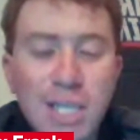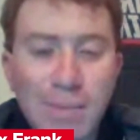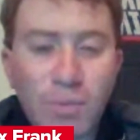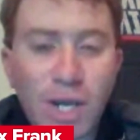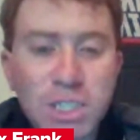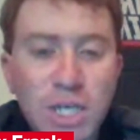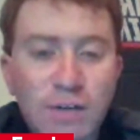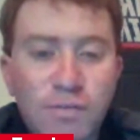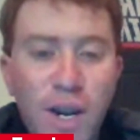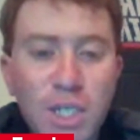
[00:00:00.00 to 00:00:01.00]
Debbie
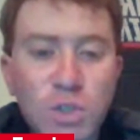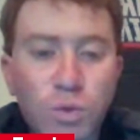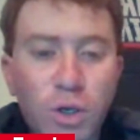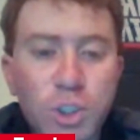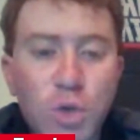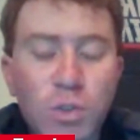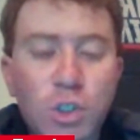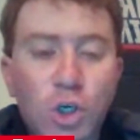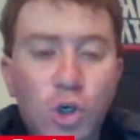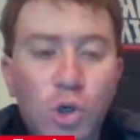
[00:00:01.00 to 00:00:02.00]
Weckstein-Frank is a realtor
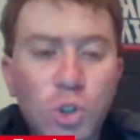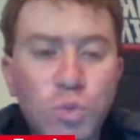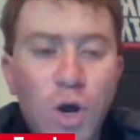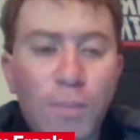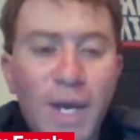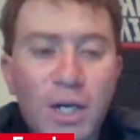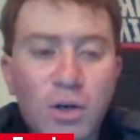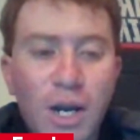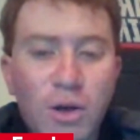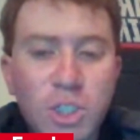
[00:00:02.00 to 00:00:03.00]
with Coldwell
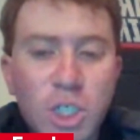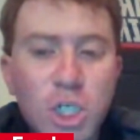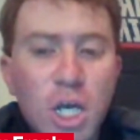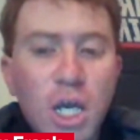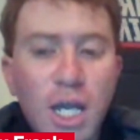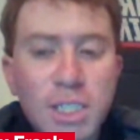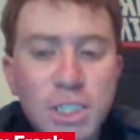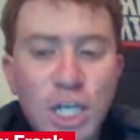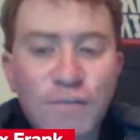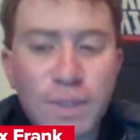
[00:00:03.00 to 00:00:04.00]
Banker Heritage, and
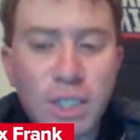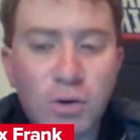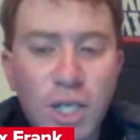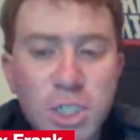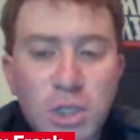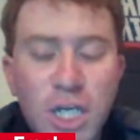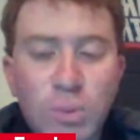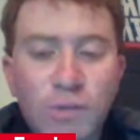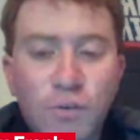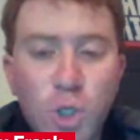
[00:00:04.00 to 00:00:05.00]
Steve Maloney is a
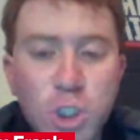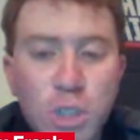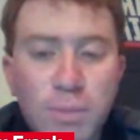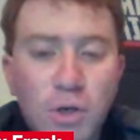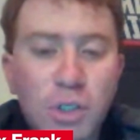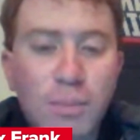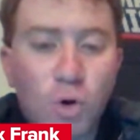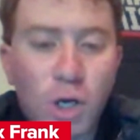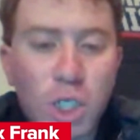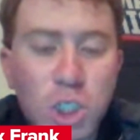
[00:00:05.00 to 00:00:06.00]
lender with First Community
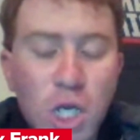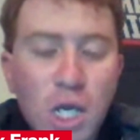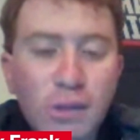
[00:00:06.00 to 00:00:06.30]
Mortgage.